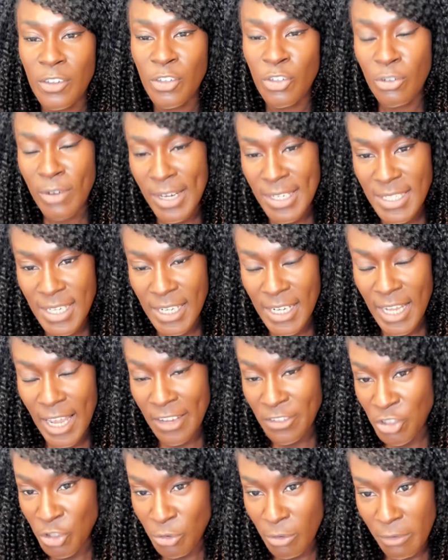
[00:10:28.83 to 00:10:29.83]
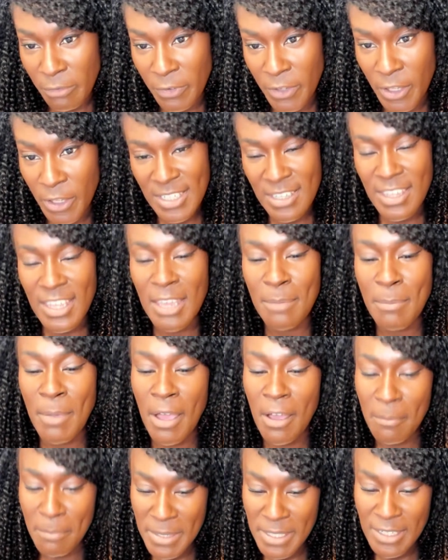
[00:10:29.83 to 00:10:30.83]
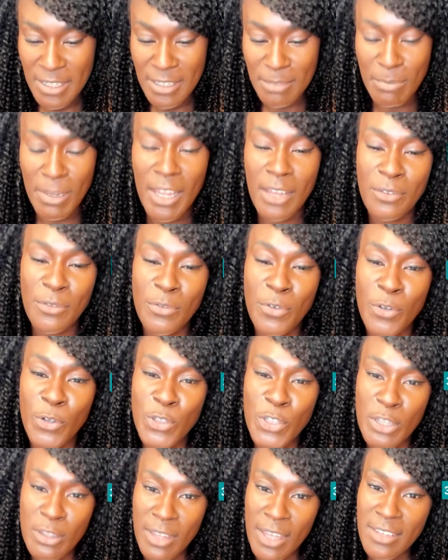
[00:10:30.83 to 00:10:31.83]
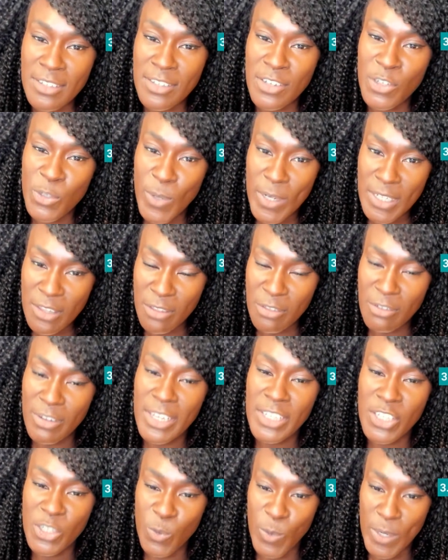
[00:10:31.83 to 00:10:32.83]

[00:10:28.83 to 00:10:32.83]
creating an annual review, and think about our business plan for 2023 to